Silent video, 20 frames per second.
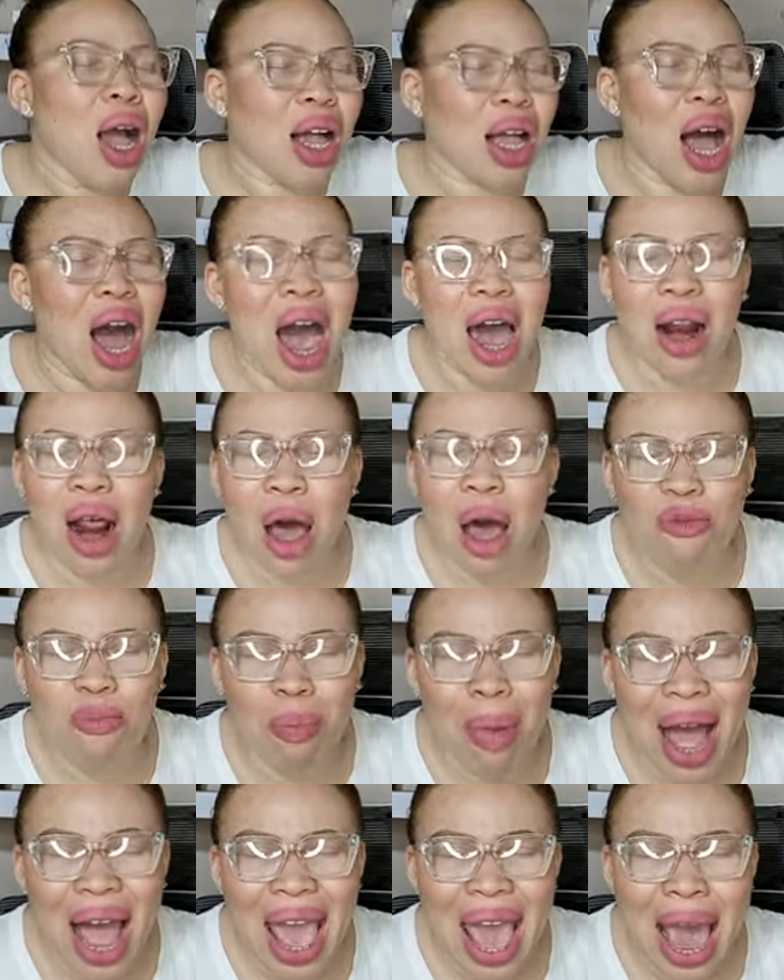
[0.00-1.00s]
cut off
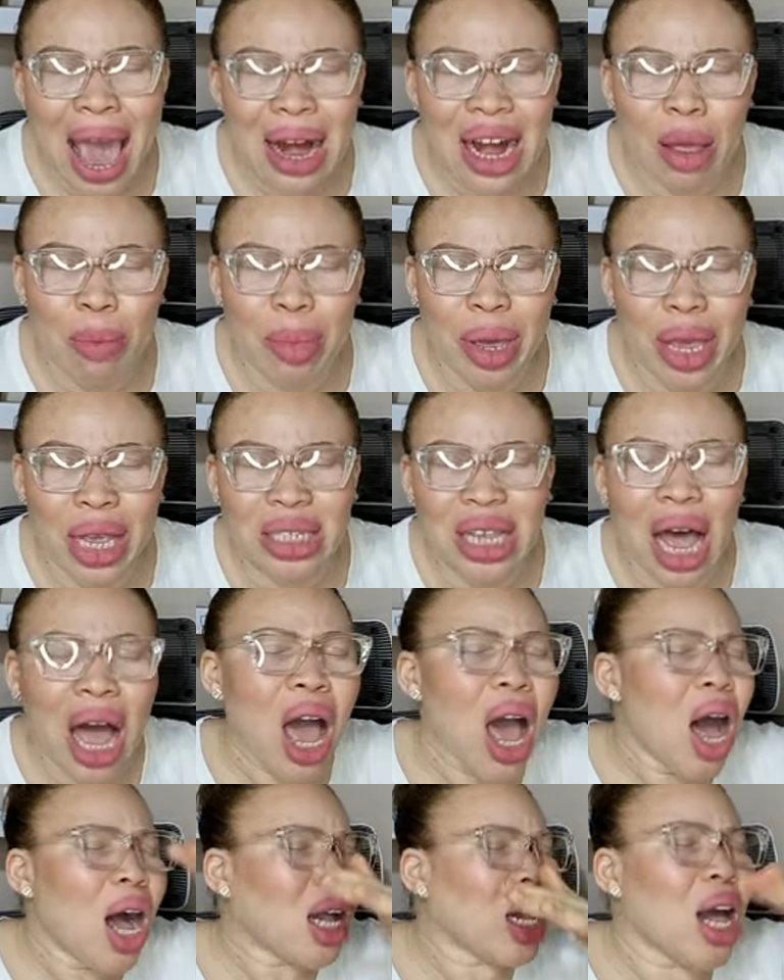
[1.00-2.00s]
my enemies,
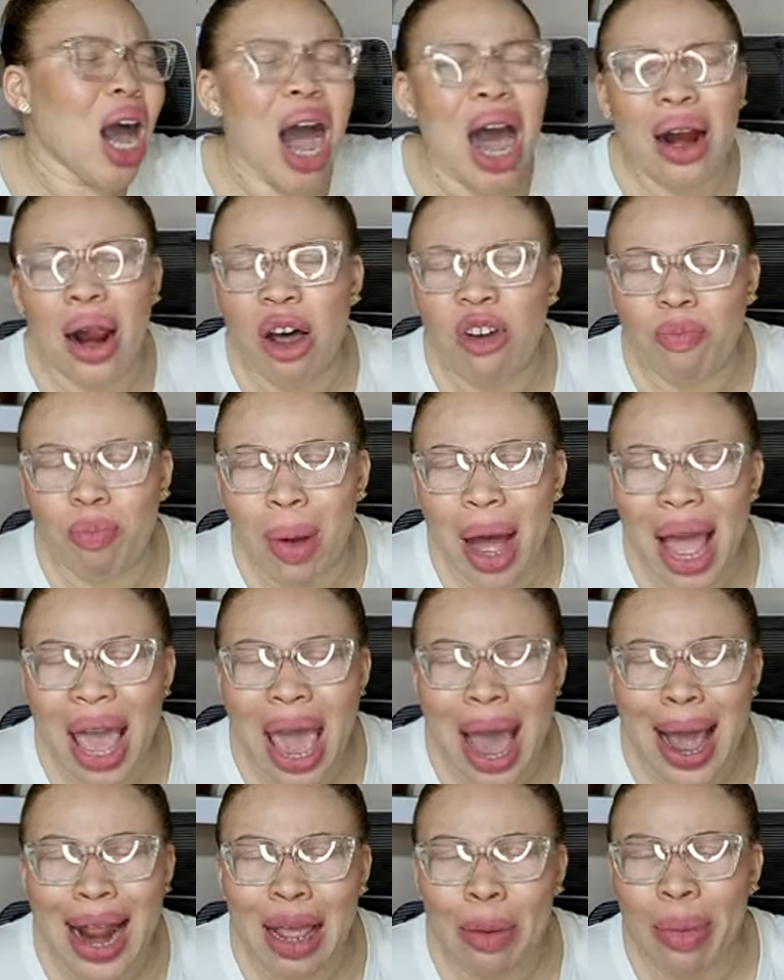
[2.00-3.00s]
cut off my
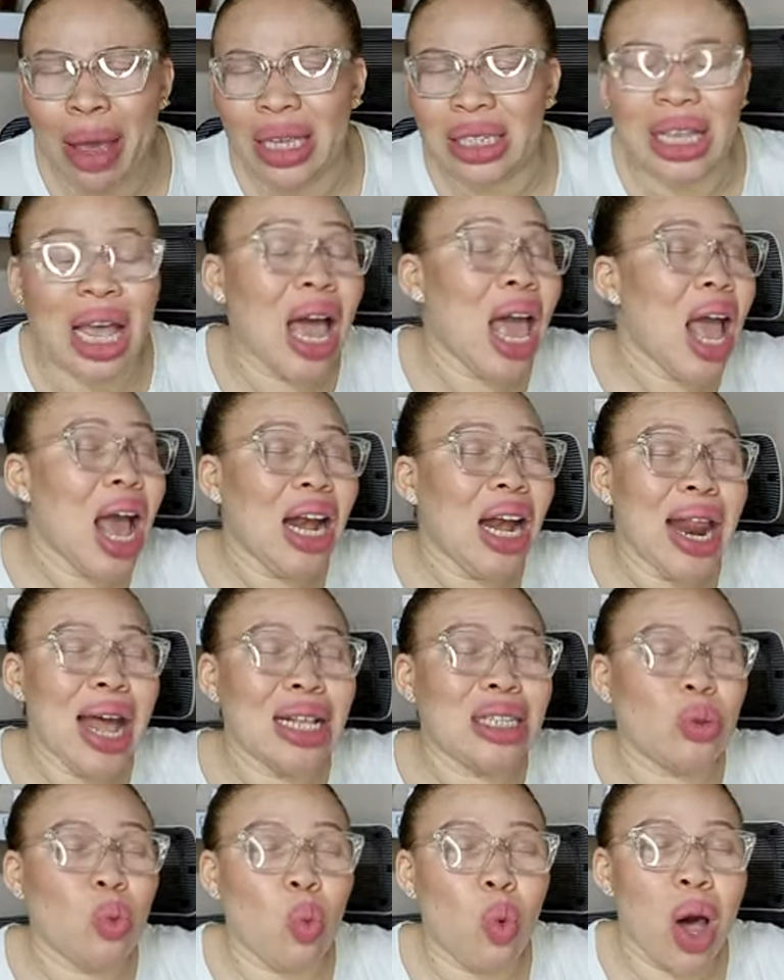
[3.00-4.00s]
enemies.
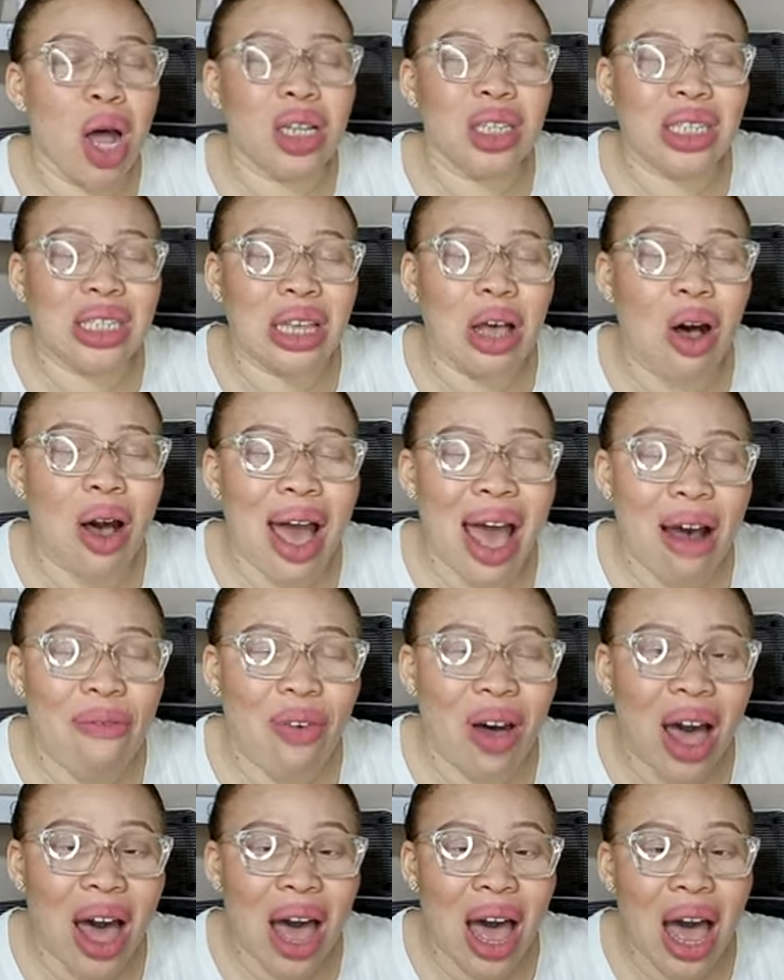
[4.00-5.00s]
Let
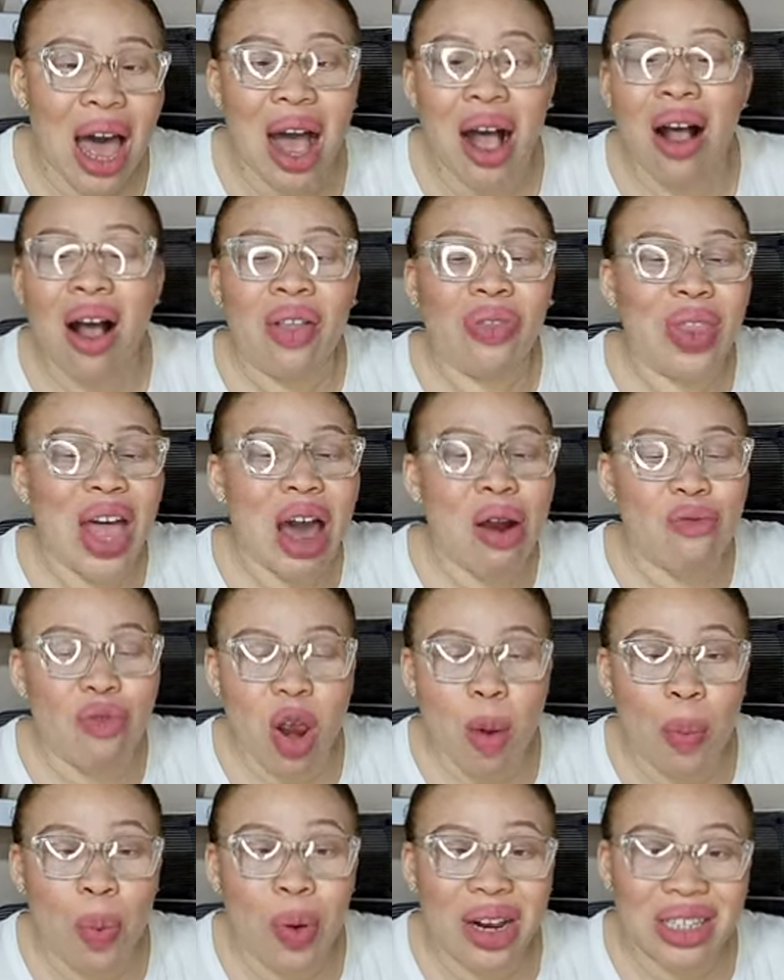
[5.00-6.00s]
whatsoever that
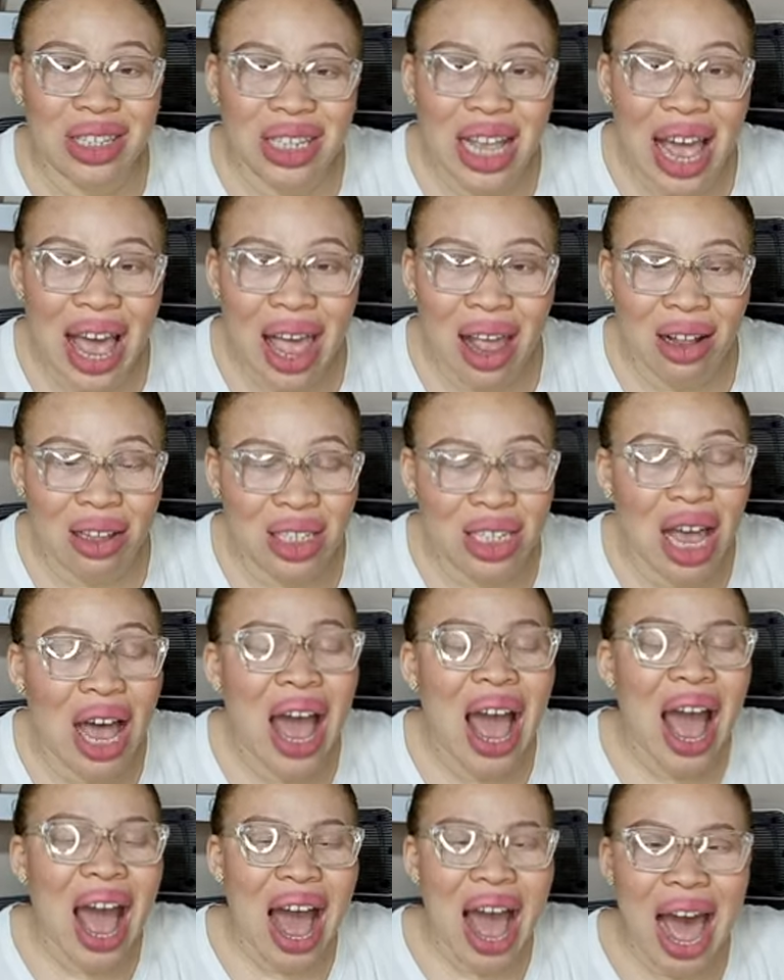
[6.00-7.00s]
represents
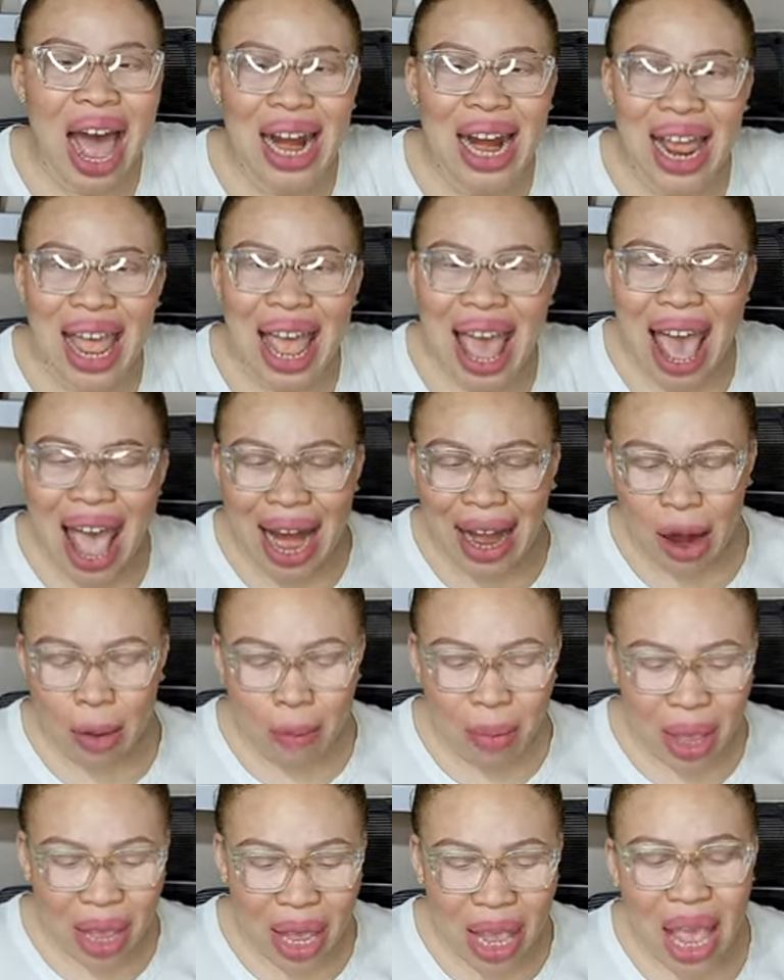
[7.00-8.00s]
an
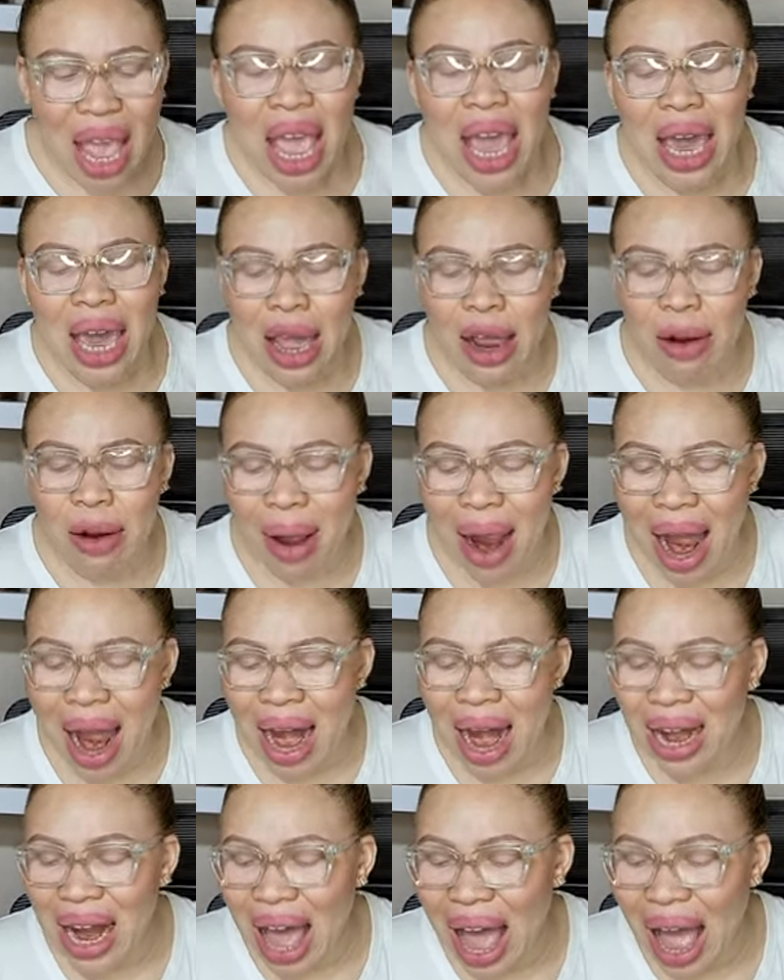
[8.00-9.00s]
enemy in
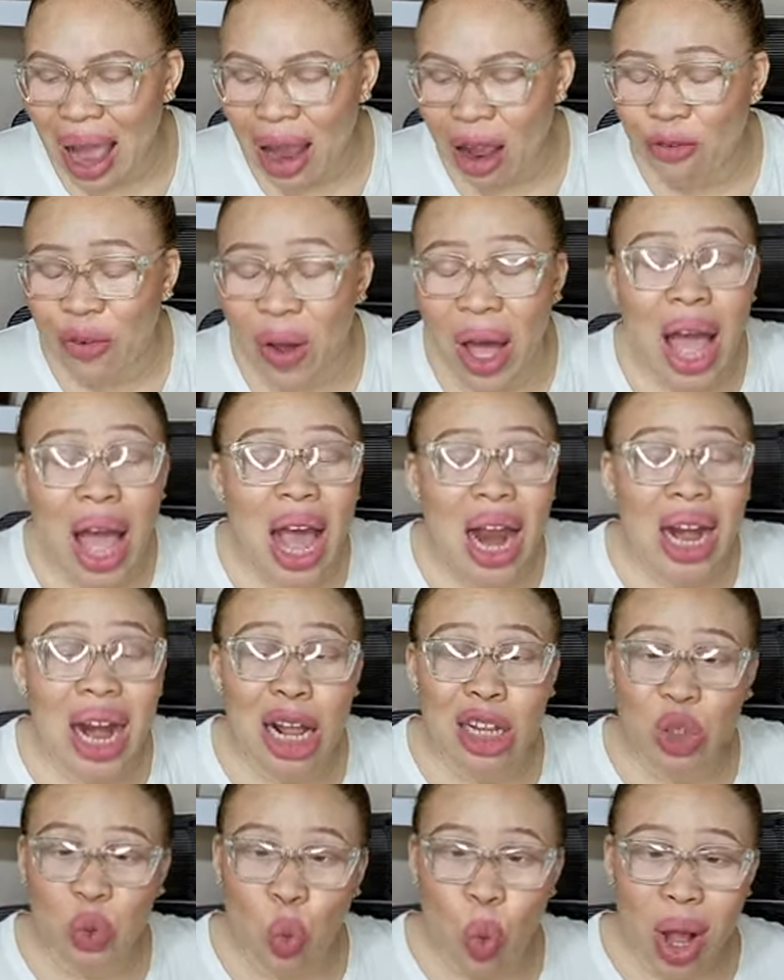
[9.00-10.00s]
my life, let